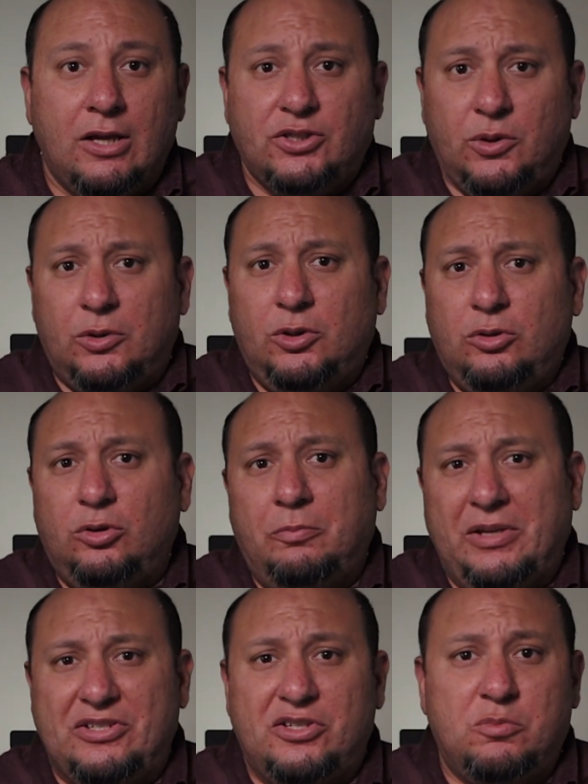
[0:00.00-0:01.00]
So a Google
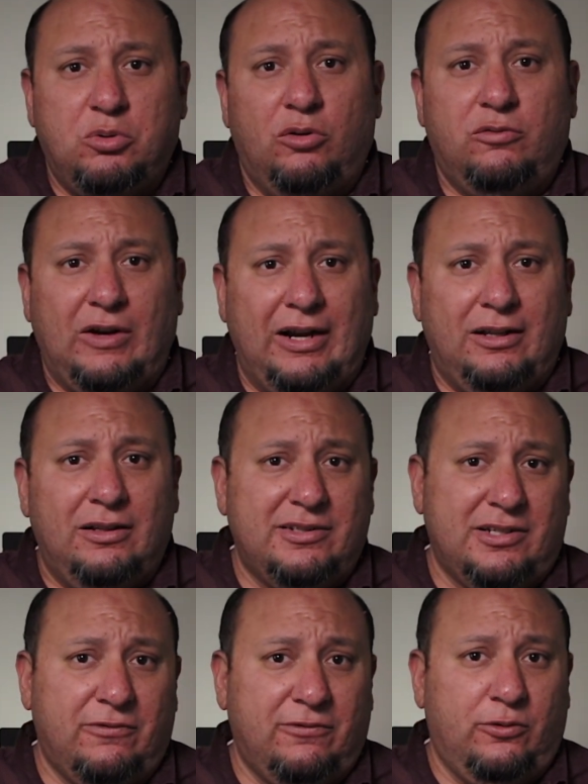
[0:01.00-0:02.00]
Business Profile is
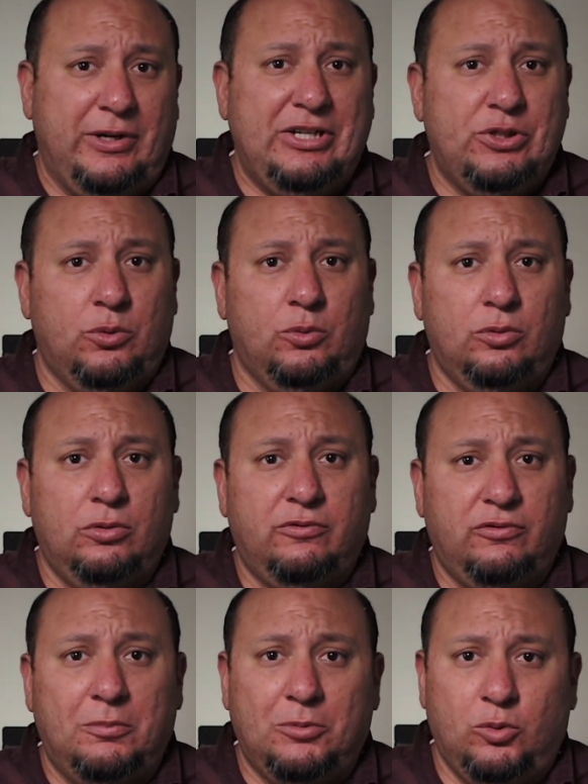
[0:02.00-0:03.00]
a free tool
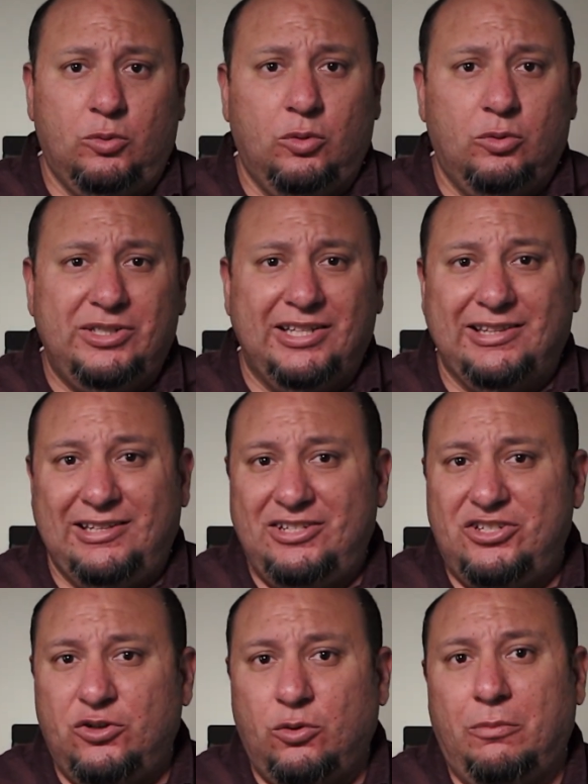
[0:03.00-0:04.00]
from Google to
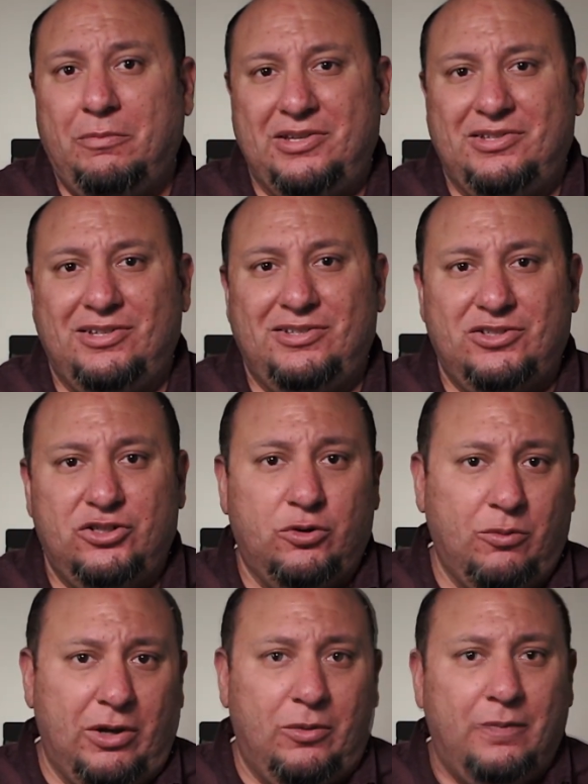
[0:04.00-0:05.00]
list your business to
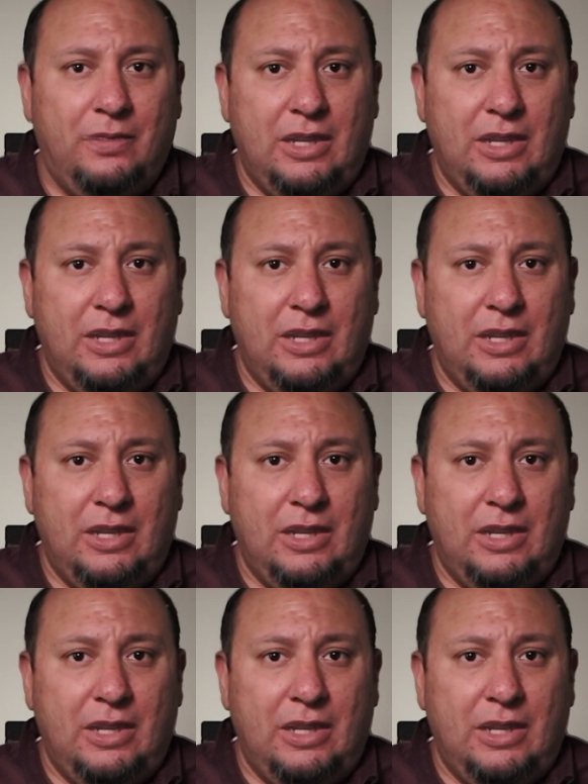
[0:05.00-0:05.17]
grow.